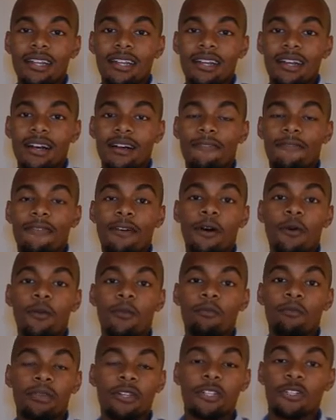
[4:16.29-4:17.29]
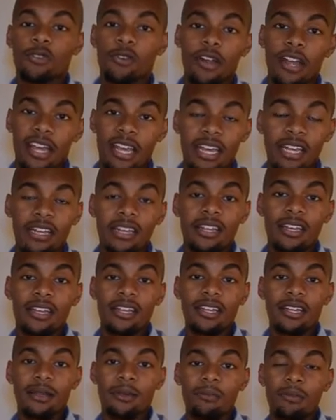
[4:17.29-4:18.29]
I felt betrayed
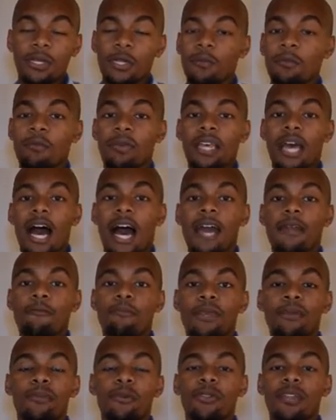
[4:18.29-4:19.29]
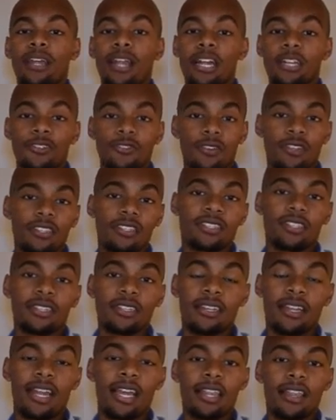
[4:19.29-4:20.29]
behind people that I trusted,
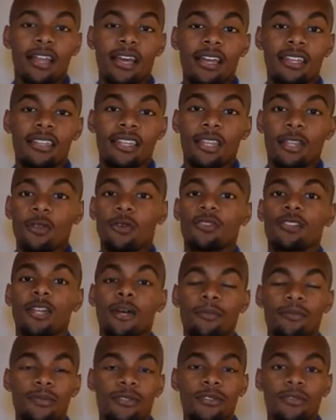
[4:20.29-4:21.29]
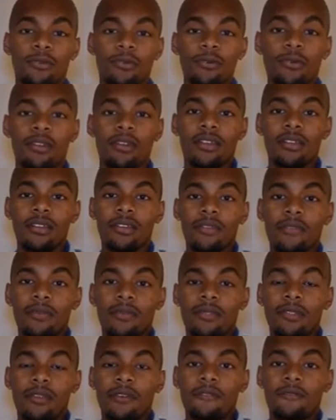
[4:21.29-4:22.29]
that I liked and looked up to.
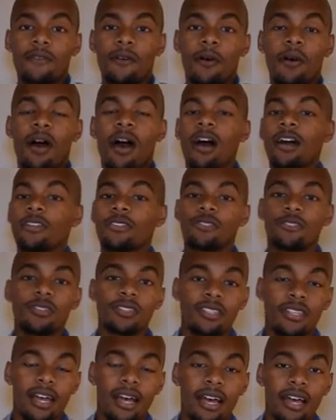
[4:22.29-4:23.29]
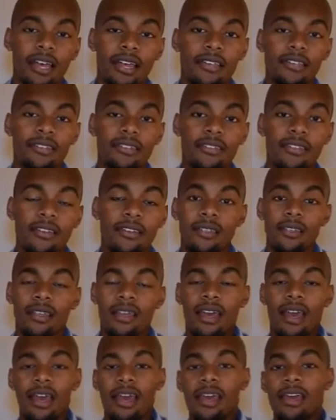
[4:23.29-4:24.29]
Felt ostracized.
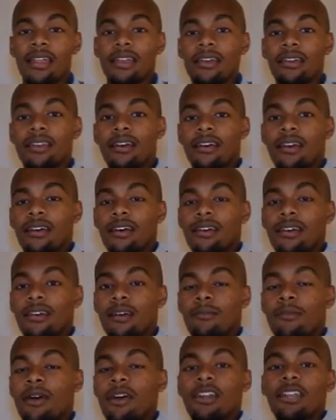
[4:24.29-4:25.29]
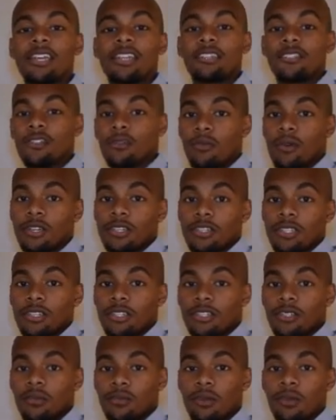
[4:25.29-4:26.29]
And I'm not going to get too much
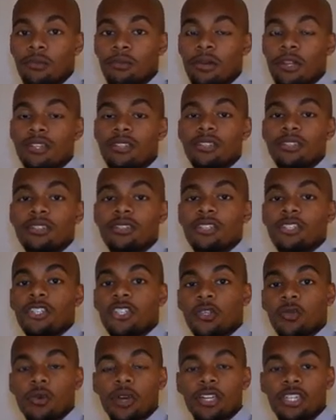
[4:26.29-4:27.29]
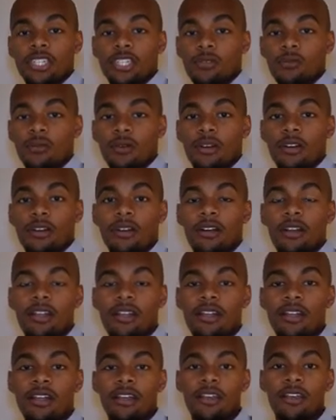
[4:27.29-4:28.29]
into it, but it's a situation where,
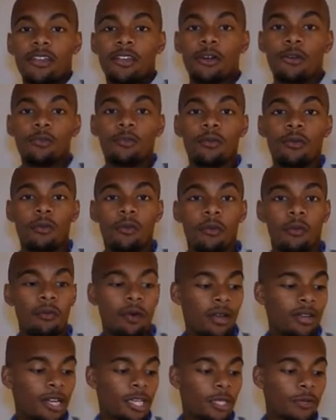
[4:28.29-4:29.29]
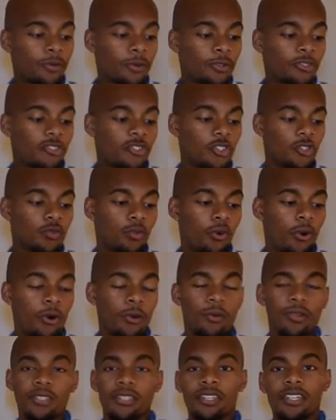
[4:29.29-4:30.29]
another person's word
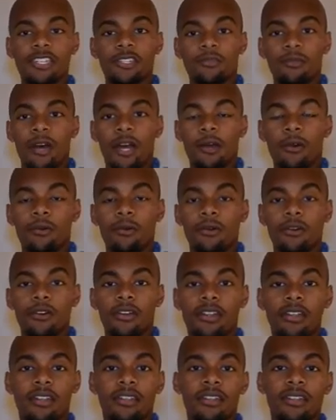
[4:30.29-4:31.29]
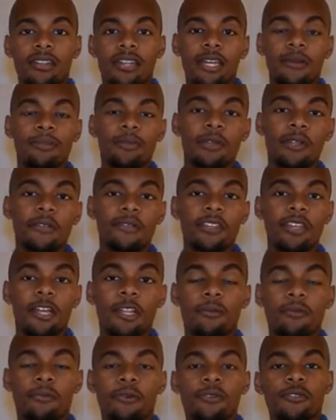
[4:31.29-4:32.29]
was against my word, and they believed the
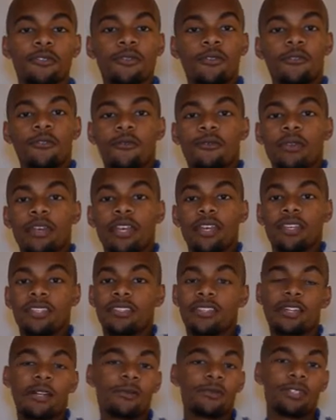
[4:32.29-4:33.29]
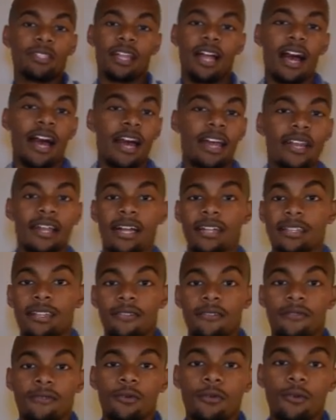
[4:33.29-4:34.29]
other person over me, said I was lying, acting
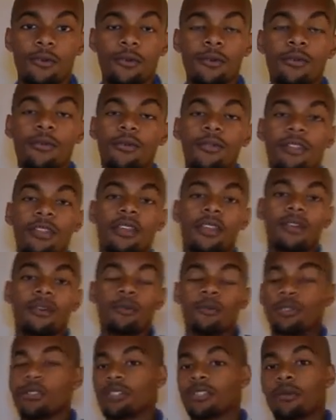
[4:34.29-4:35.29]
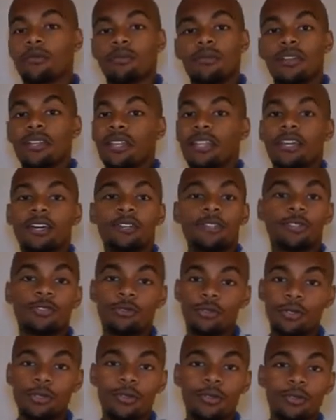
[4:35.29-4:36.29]
a fool, which is completely
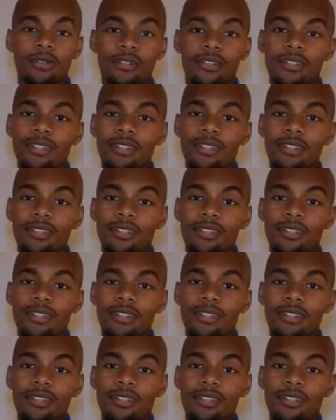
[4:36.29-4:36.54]
untrue.